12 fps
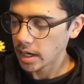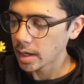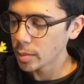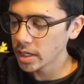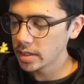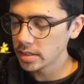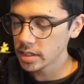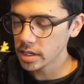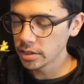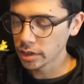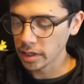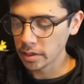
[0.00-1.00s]
I made this
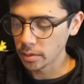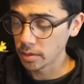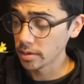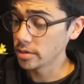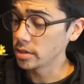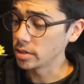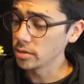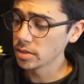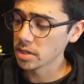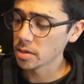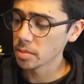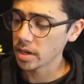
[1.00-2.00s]
keychain, or you can
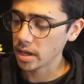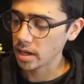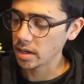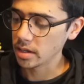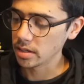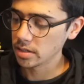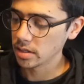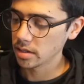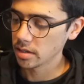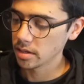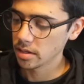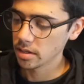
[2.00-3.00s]
use them as
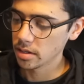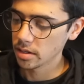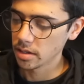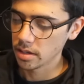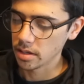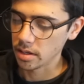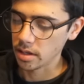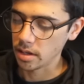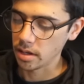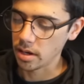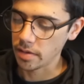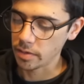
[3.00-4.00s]

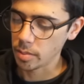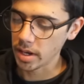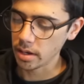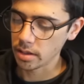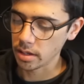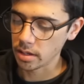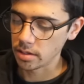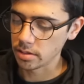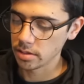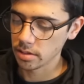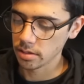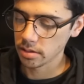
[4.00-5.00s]
uh, off the back
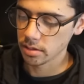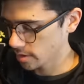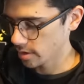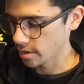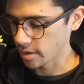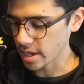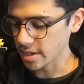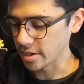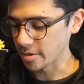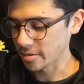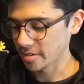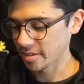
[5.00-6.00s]
thingies. Thank
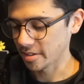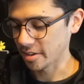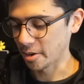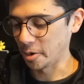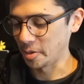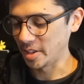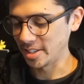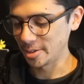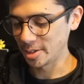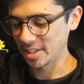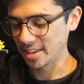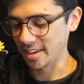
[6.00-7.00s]
you. Oh, these
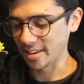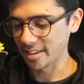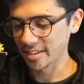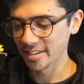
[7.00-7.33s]
are sick.